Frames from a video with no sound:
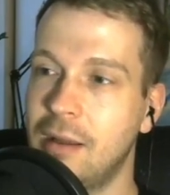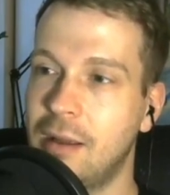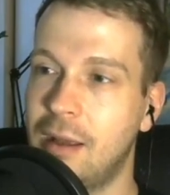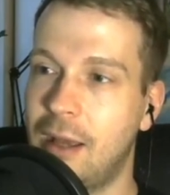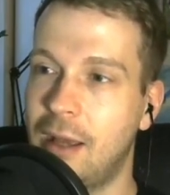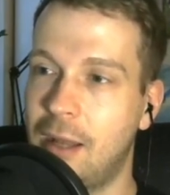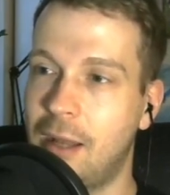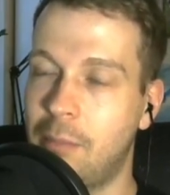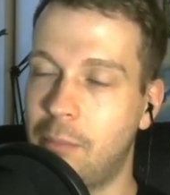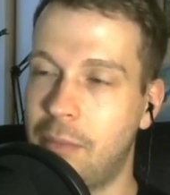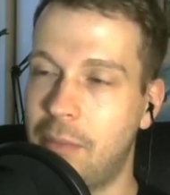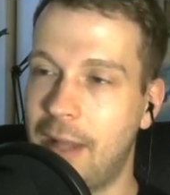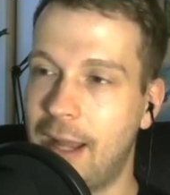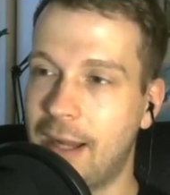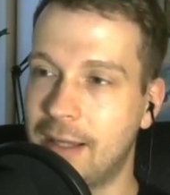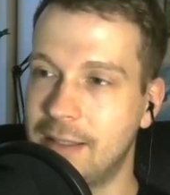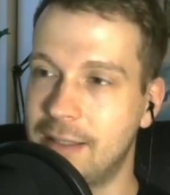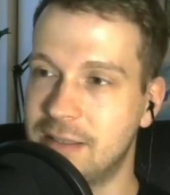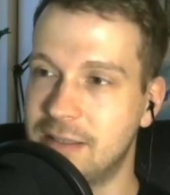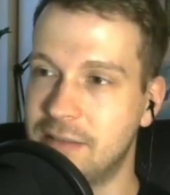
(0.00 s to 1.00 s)
and black
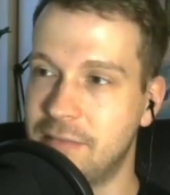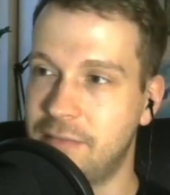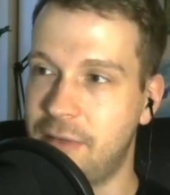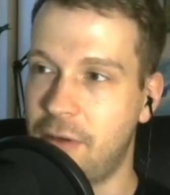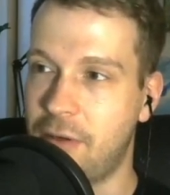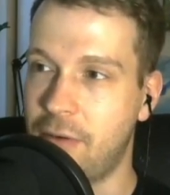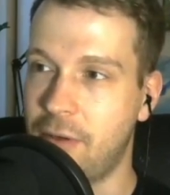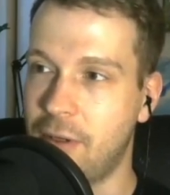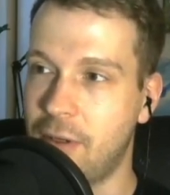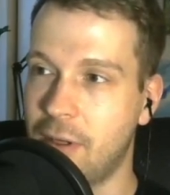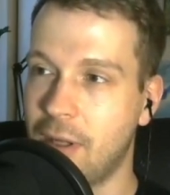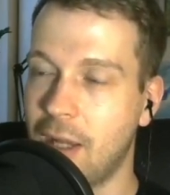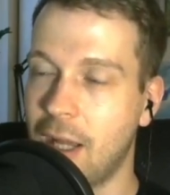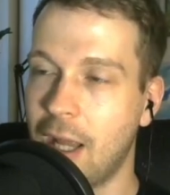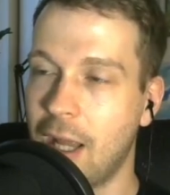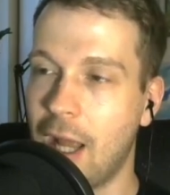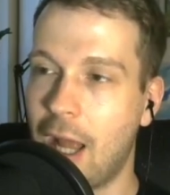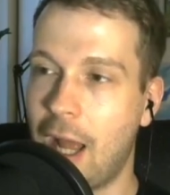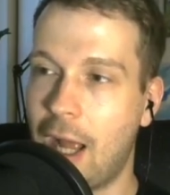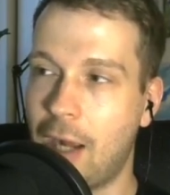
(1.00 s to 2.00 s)
is very
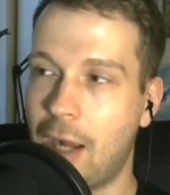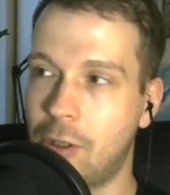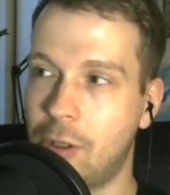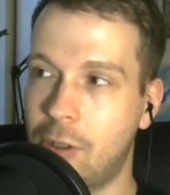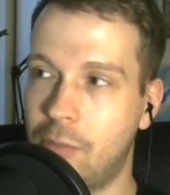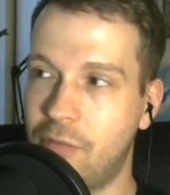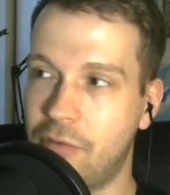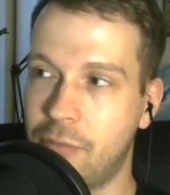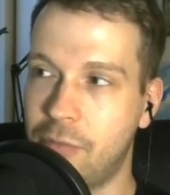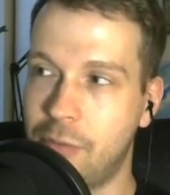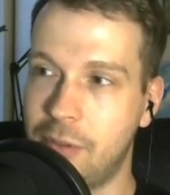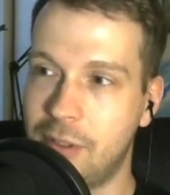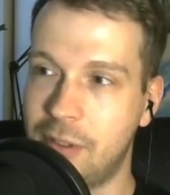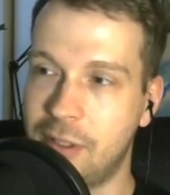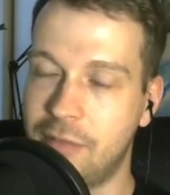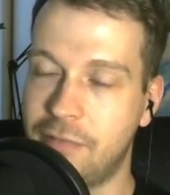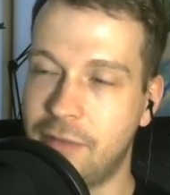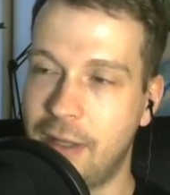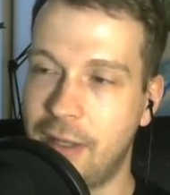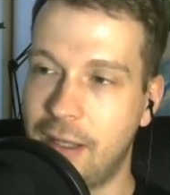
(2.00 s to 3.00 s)
uncomfortable
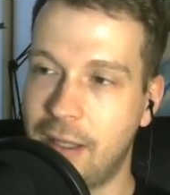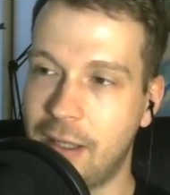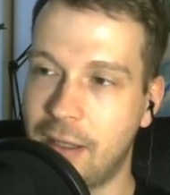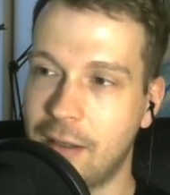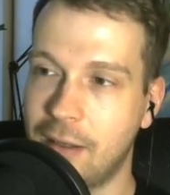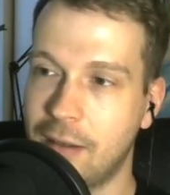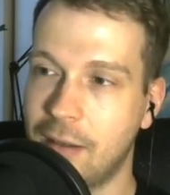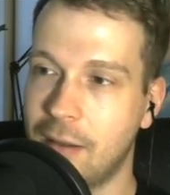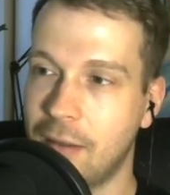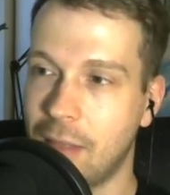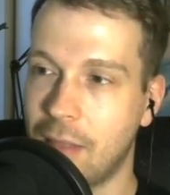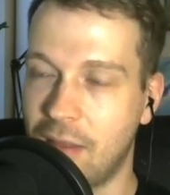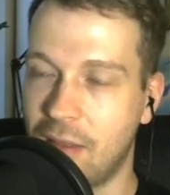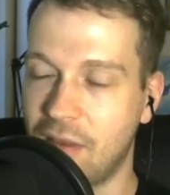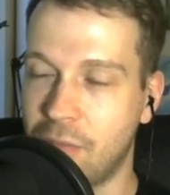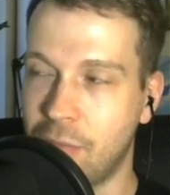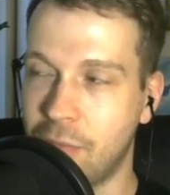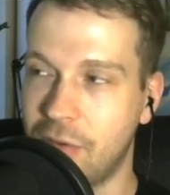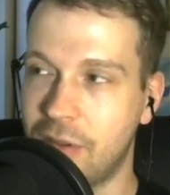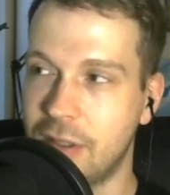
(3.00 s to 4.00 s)
defending this
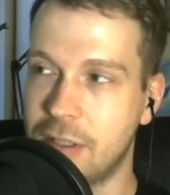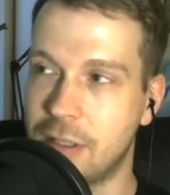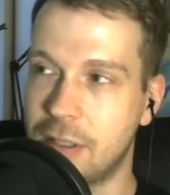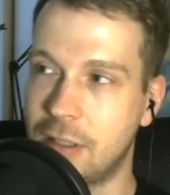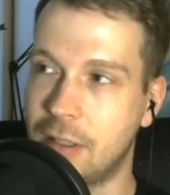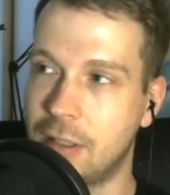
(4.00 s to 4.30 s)
position.